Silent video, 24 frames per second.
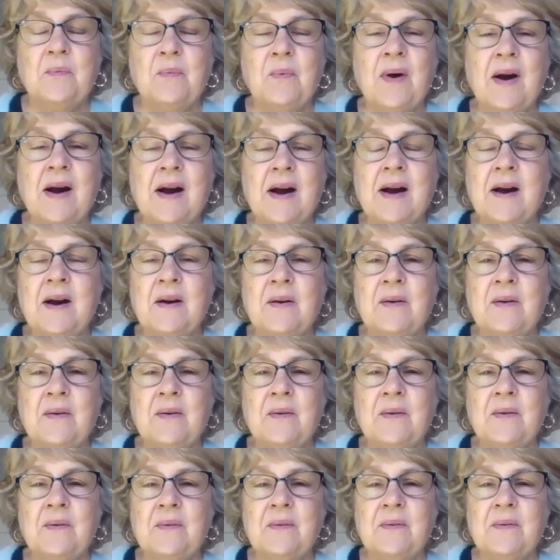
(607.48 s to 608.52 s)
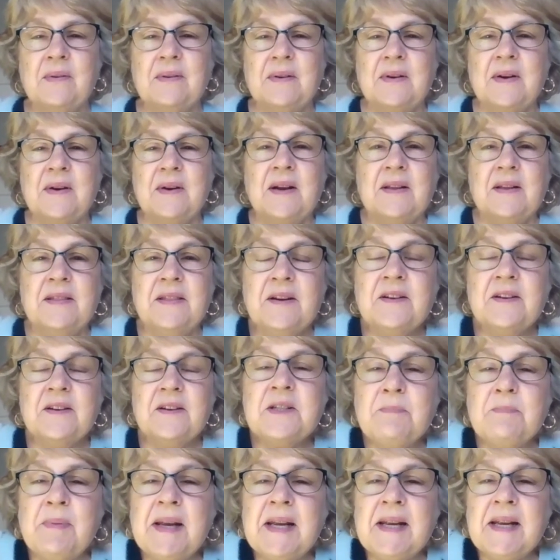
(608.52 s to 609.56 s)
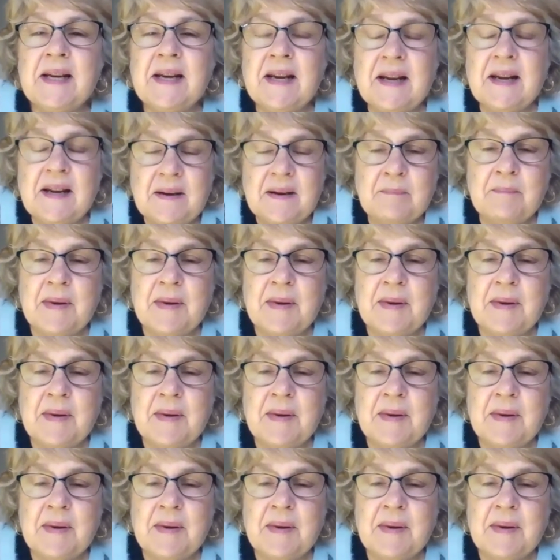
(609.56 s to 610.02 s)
Wow. There's been